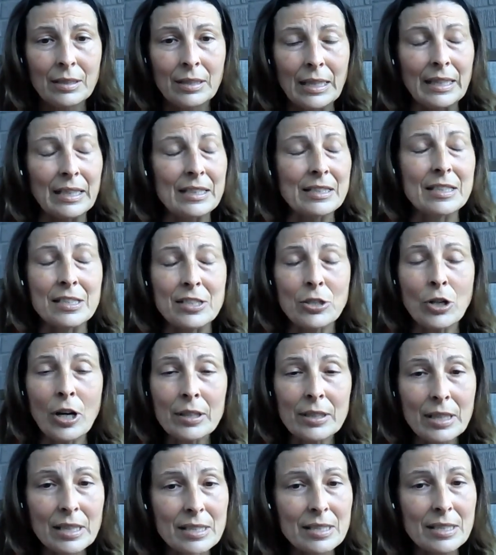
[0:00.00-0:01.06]
And it does not
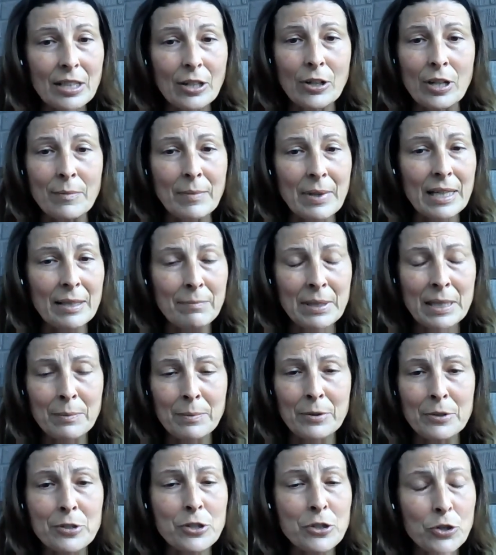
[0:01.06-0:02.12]
necessarily make
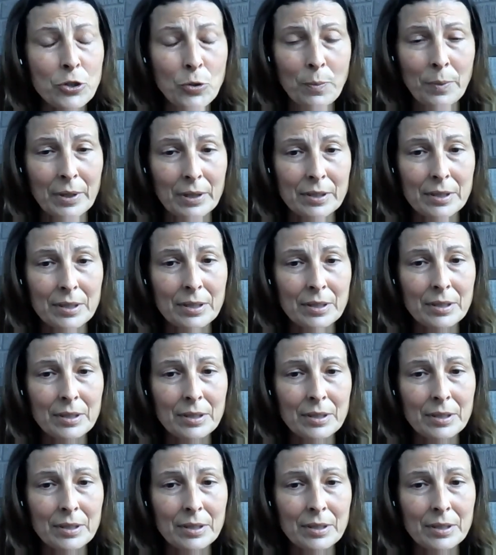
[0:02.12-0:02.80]
people stupid